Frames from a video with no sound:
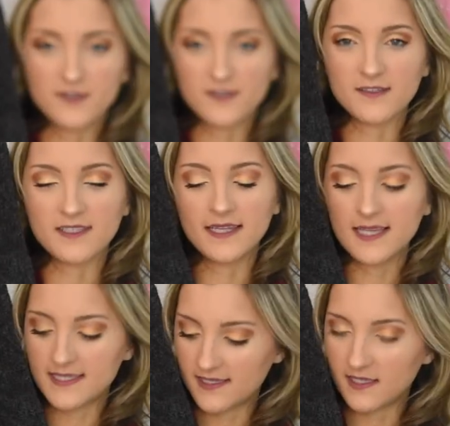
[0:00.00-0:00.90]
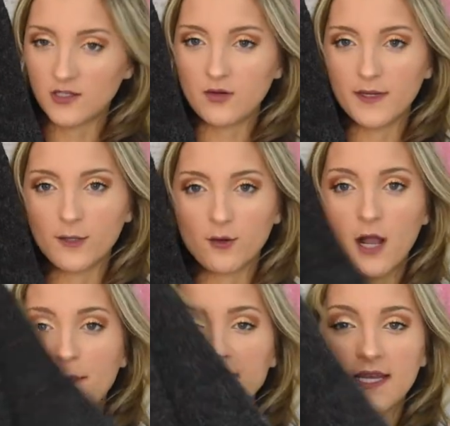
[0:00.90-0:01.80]
it just looks like this. It's a little bit
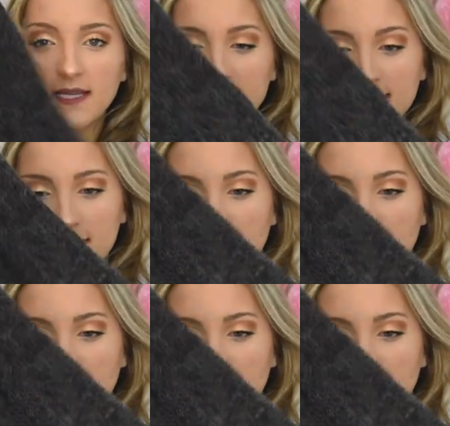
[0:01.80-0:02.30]
cropped and it's